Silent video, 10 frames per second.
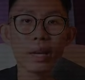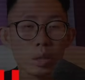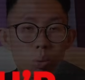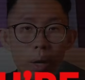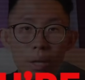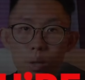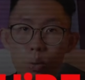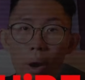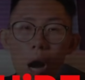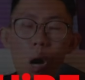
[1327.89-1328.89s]
guess what?
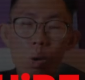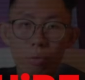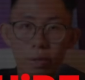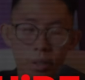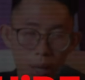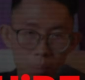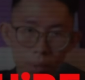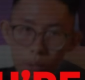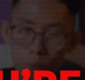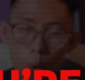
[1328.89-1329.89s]
You are out of the game.
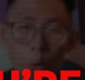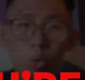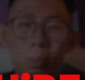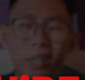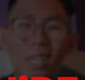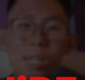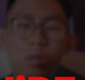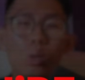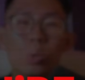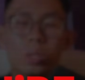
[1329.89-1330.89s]
You automatically
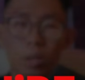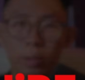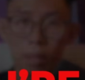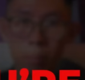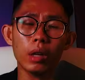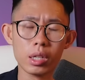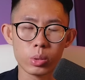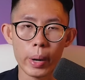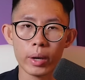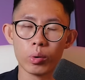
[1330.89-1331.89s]
lose the game. That
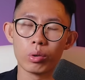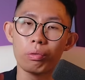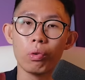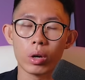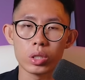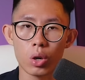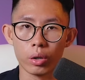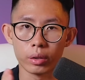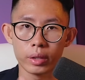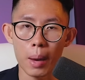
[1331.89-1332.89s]
is why you need to focus
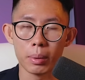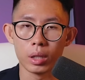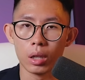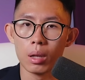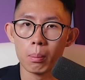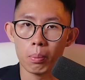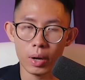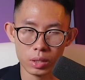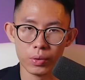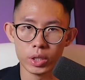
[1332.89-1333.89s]
on capital
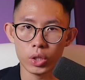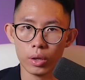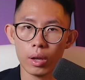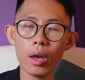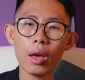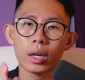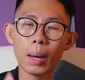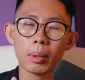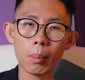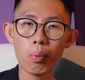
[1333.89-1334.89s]
preservation.
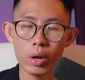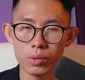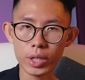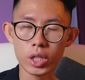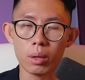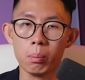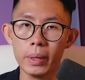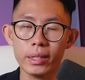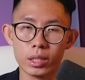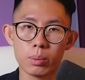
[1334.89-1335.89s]
Capital preservation
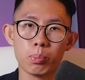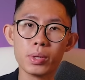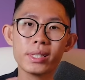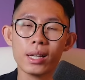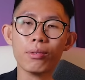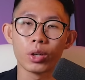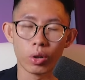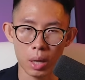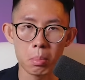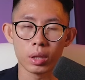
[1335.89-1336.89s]
means preserving
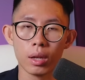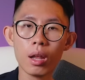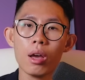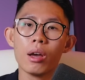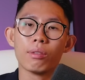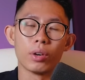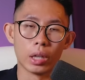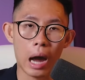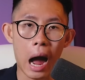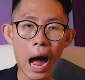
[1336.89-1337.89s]
your capital for
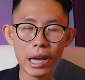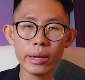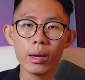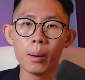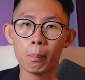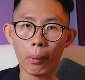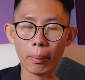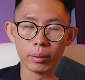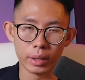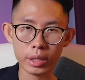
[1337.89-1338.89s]
the high
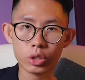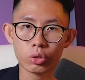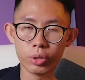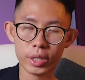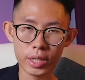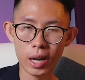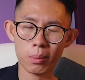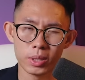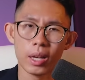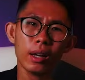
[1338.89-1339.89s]
probability trade setups.